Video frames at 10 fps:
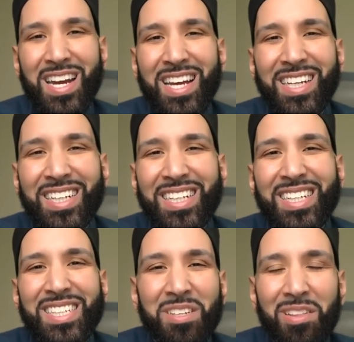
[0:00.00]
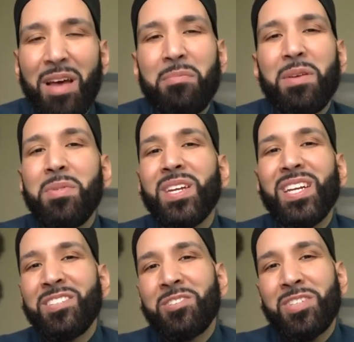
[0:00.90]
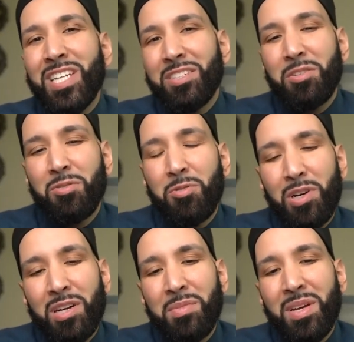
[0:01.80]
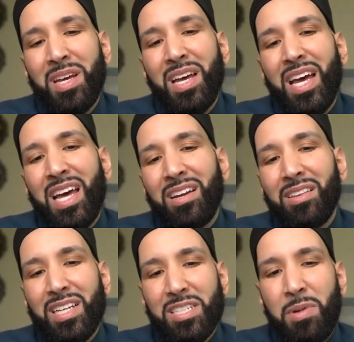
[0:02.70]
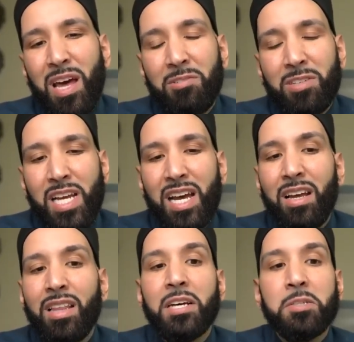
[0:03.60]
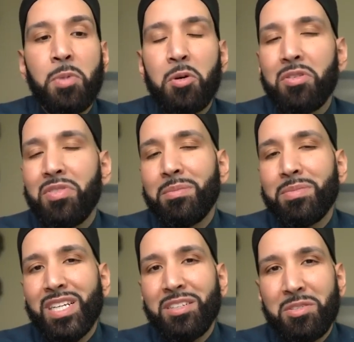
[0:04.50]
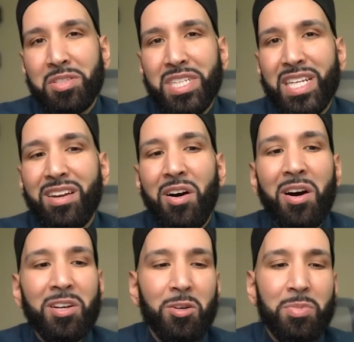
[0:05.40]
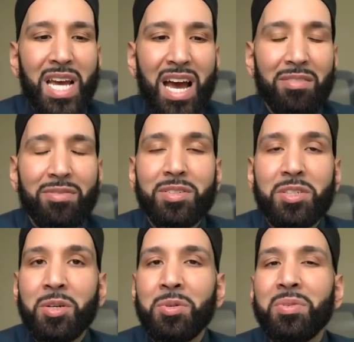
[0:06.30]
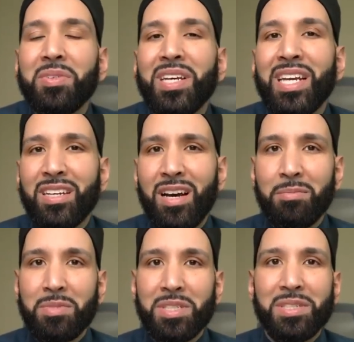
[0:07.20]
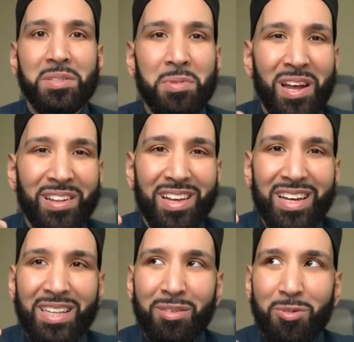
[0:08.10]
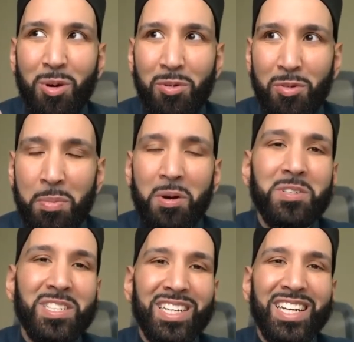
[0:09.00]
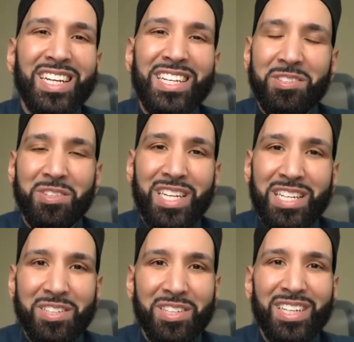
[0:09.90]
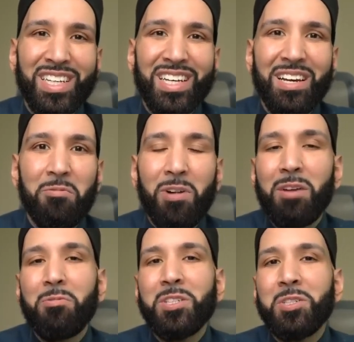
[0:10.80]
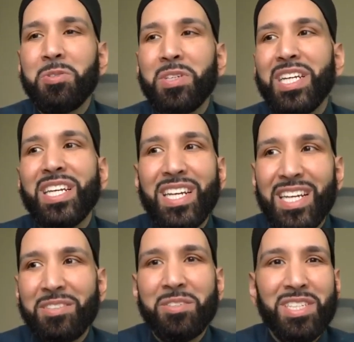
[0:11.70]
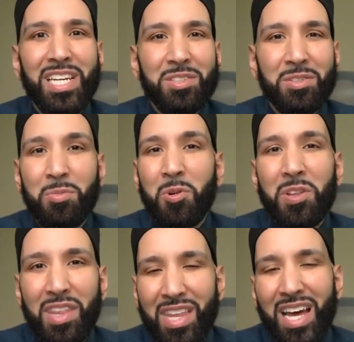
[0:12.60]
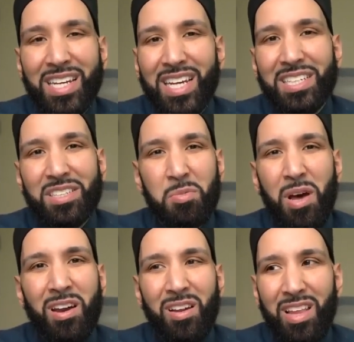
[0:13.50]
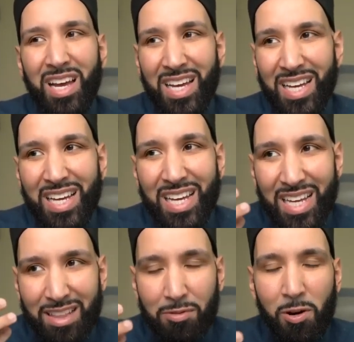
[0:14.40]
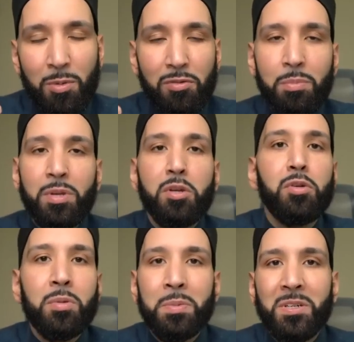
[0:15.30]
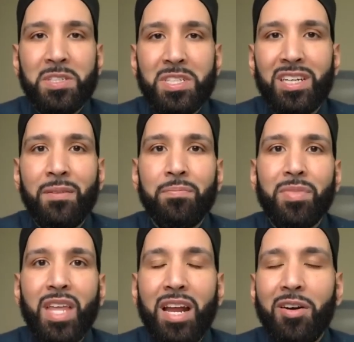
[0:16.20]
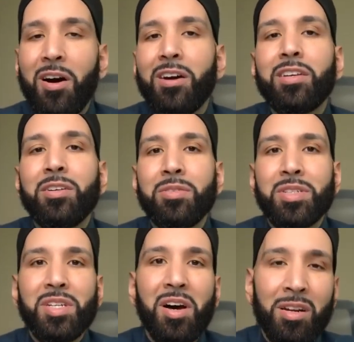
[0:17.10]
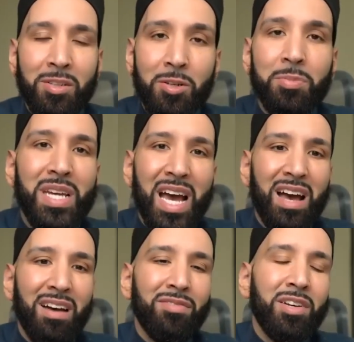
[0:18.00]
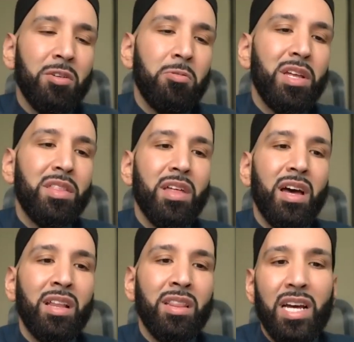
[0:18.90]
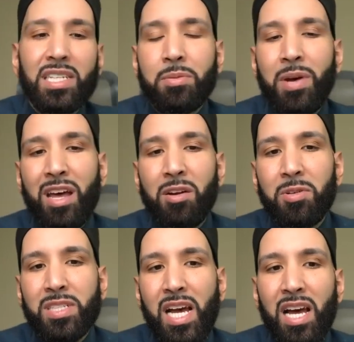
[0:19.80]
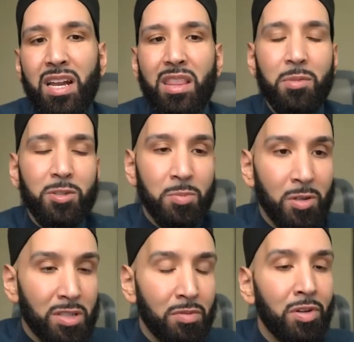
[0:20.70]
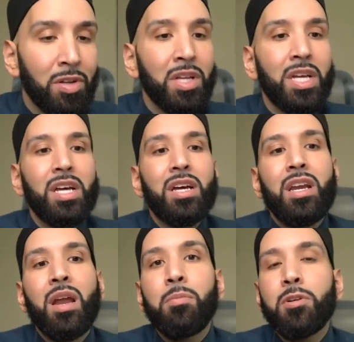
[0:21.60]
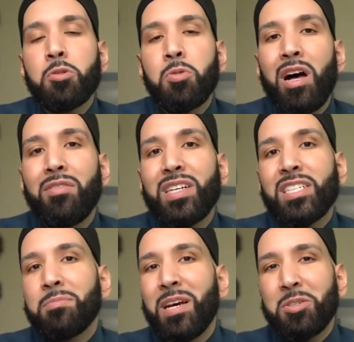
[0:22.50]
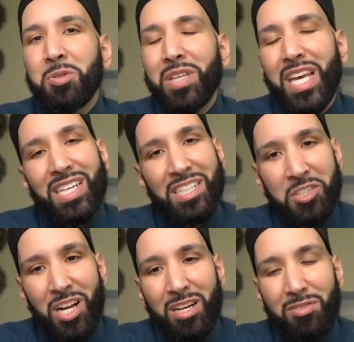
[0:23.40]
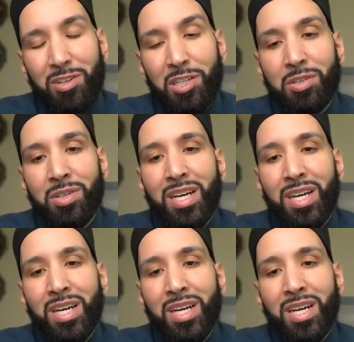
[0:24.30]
night. So let me be an intercessor for him. And Allah subhanahu wa ta'ala allows both of them to intercede on your behalf. So it comes, subhanAllah, in the form of a person, an intercessor. When would you need an intercessor more than that day, subhanAllah, in the form of a beautiful person and argues on your behalf with Allah subhanahu wa ta'ala, the most merciful. Number 12, a special gate in Jannah for you.